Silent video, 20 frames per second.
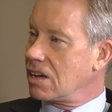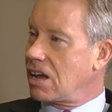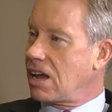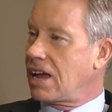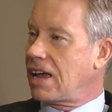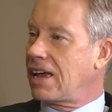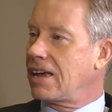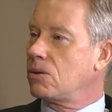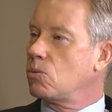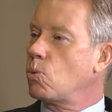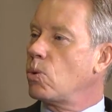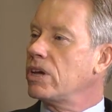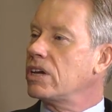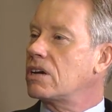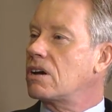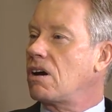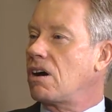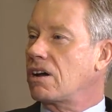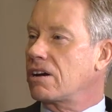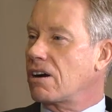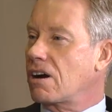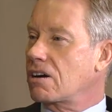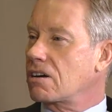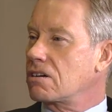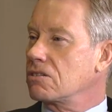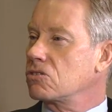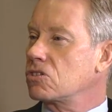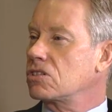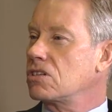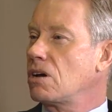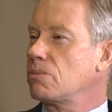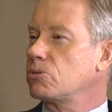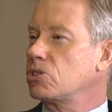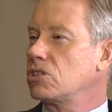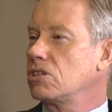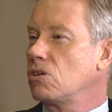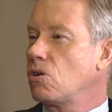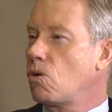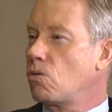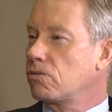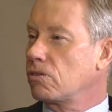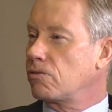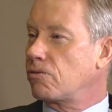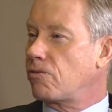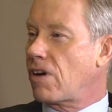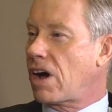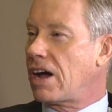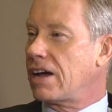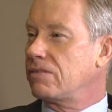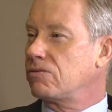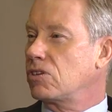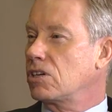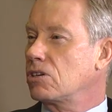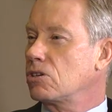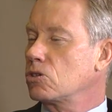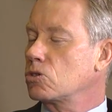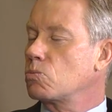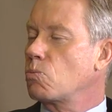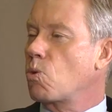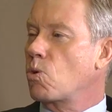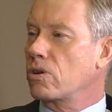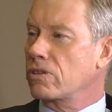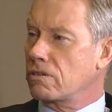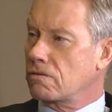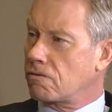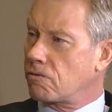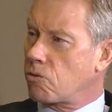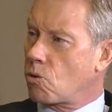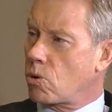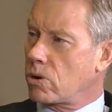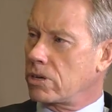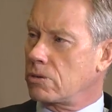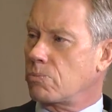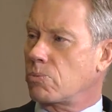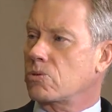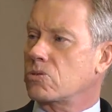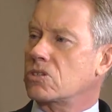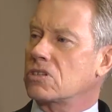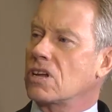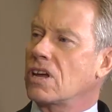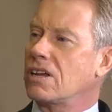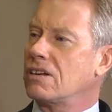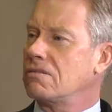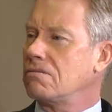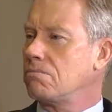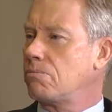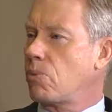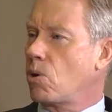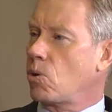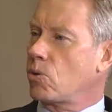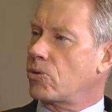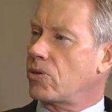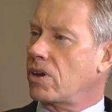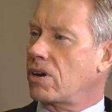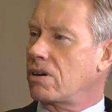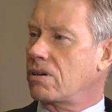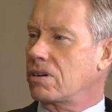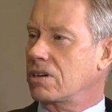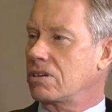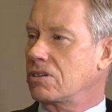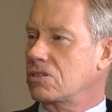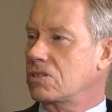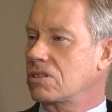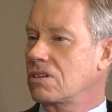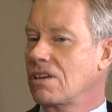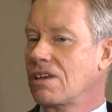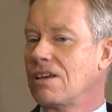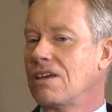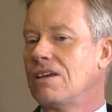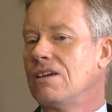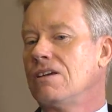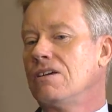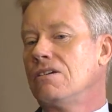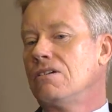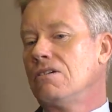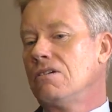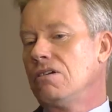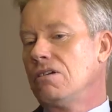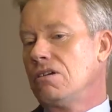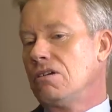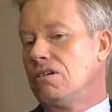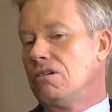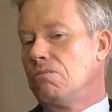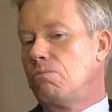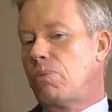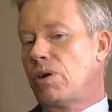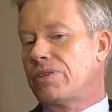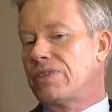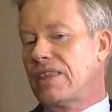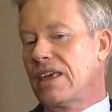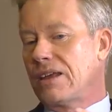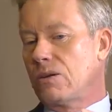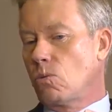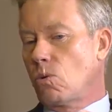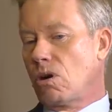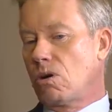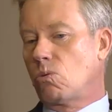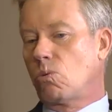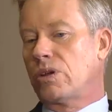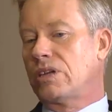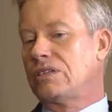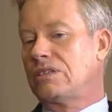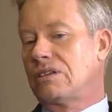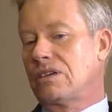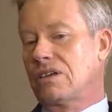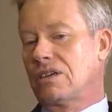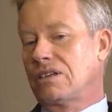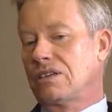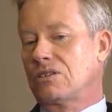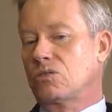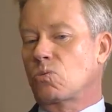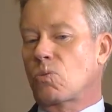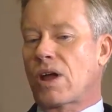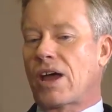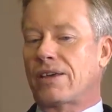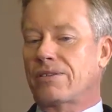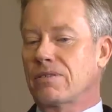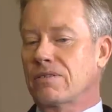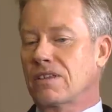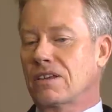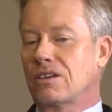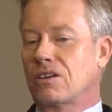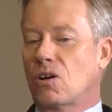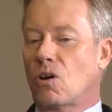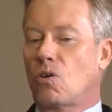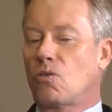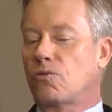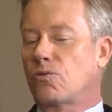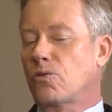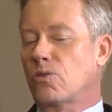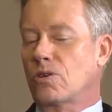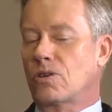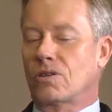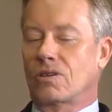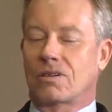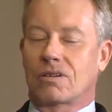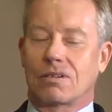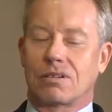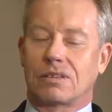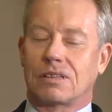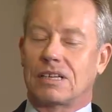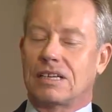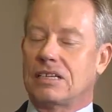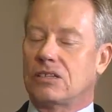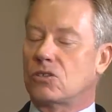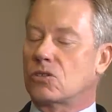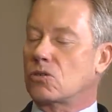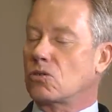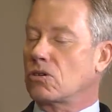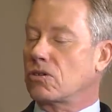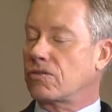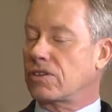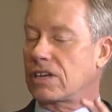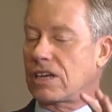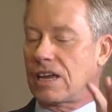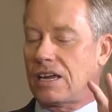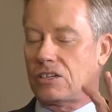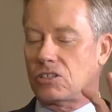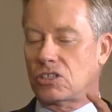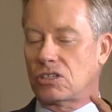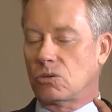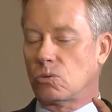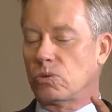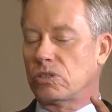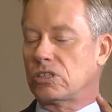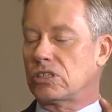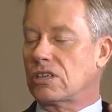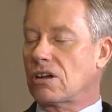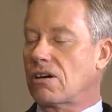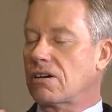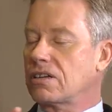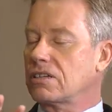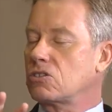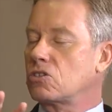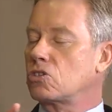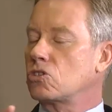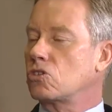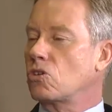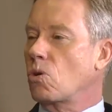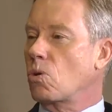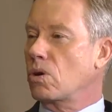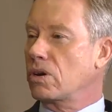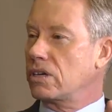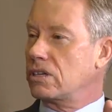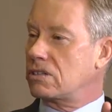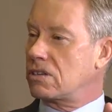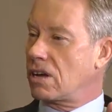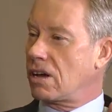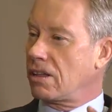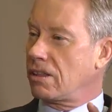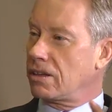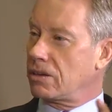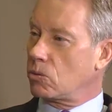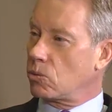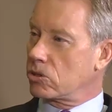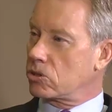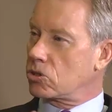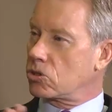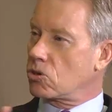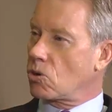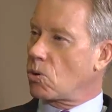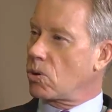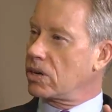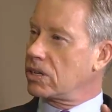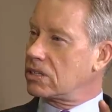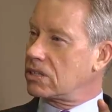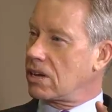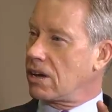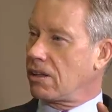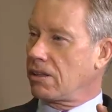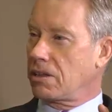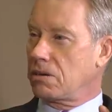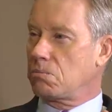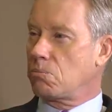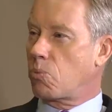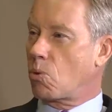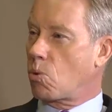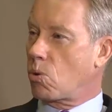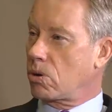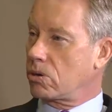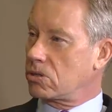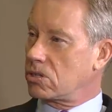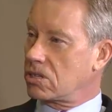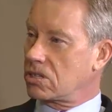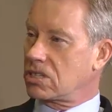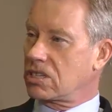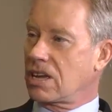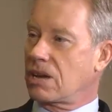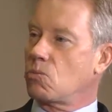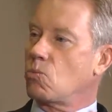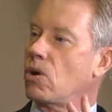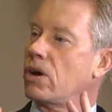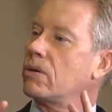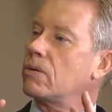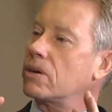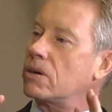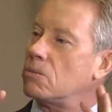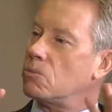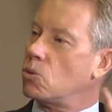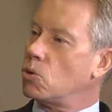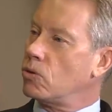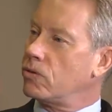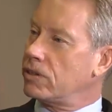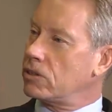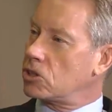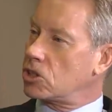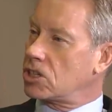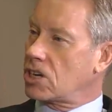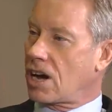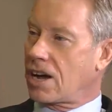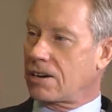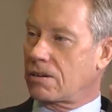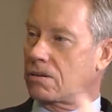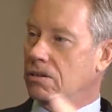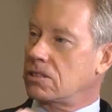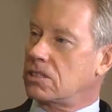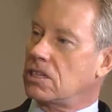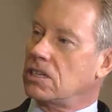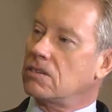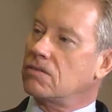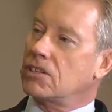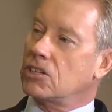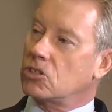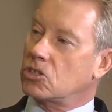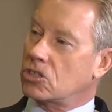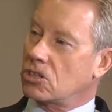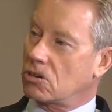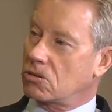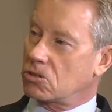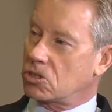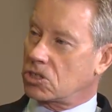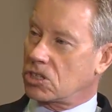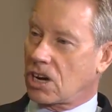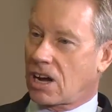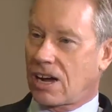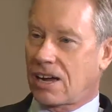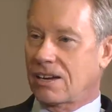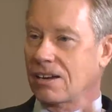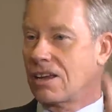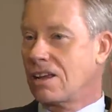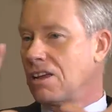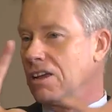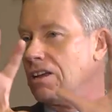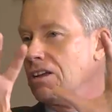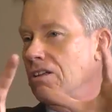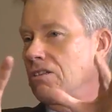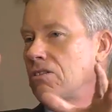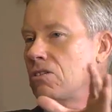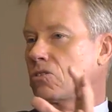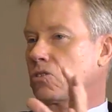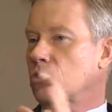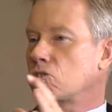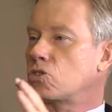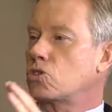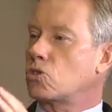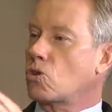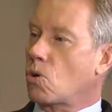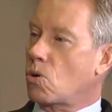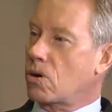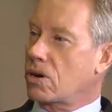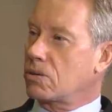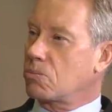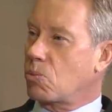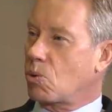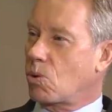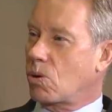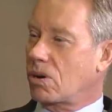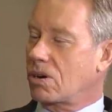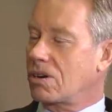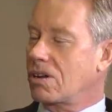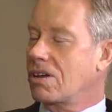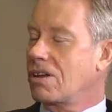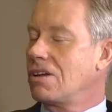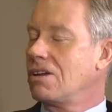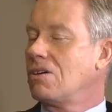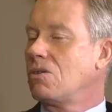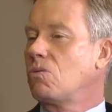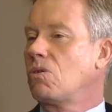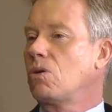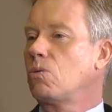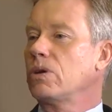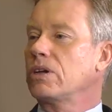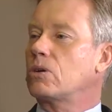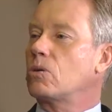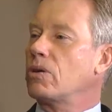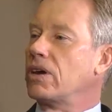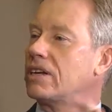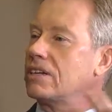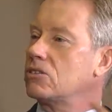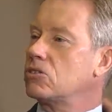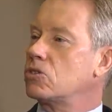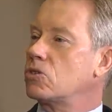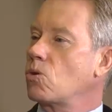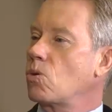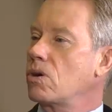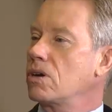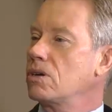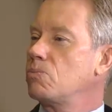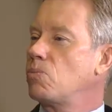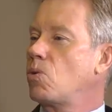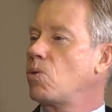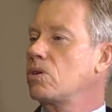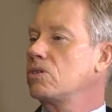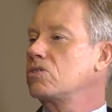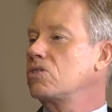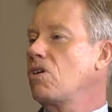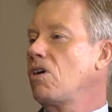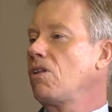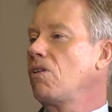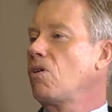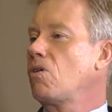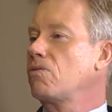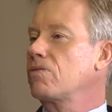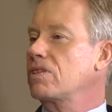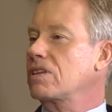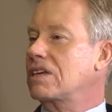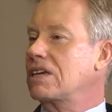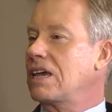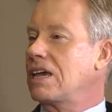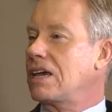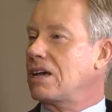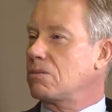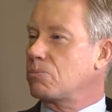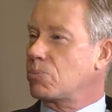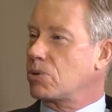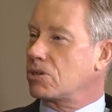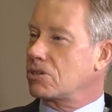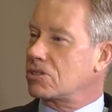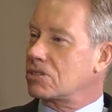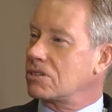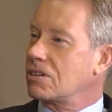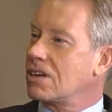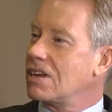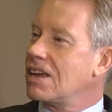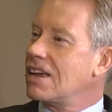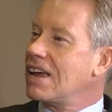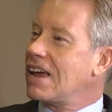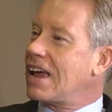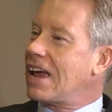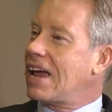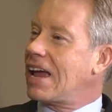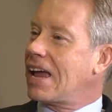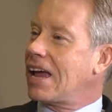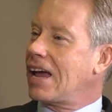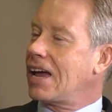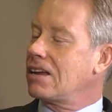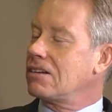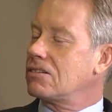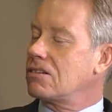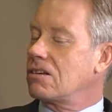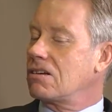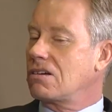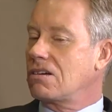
and we cut our consumption over 5 years more than 40% in both areas. But then what we did is, rather than go for LEED certification, we started storytelling with storytelling boards, the same way when a movie shot or a TV show shot, there's a storyboard. Well, we created storyboards all over the campus, and